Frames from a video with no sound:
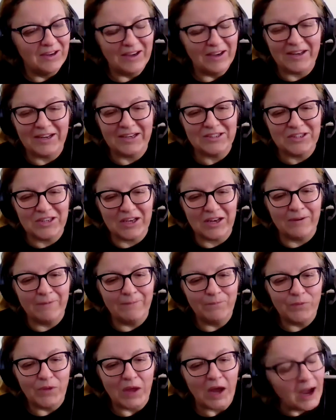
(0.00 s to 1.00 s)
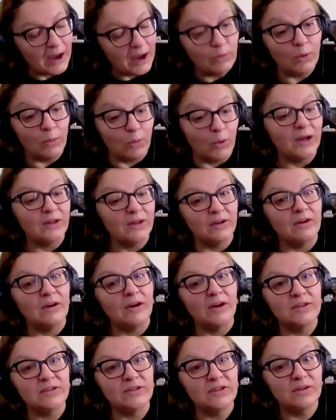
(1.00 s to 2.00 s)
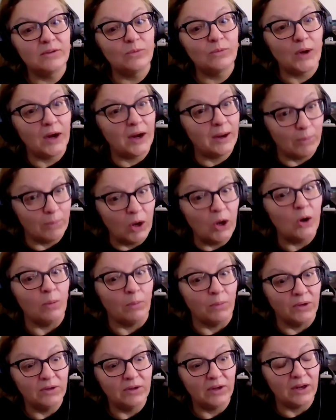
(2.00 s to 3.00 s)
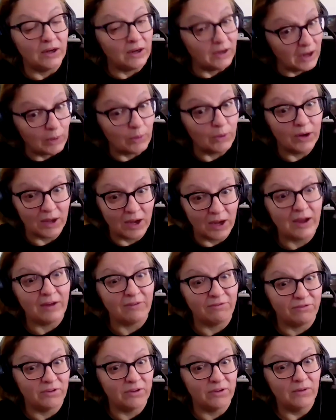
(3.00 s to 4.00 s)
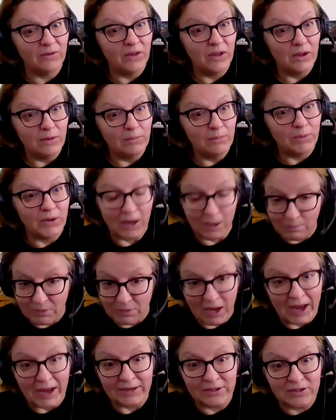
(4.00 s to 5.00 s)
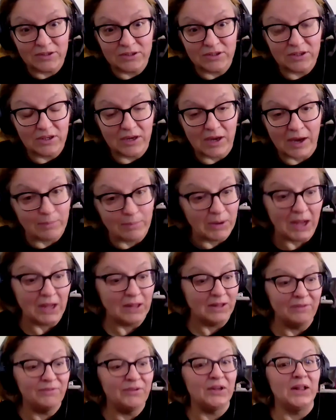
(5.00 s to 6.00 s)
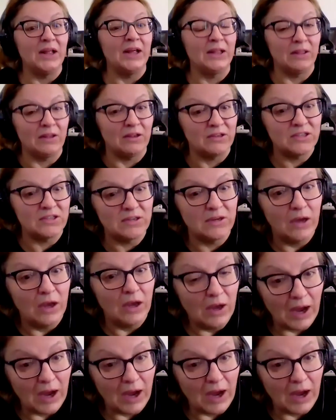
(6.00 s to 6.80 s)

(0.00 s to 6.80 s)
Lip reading: And I said, "I will walk the dogs when I'm home in an hour and a half, but I'm not living like this.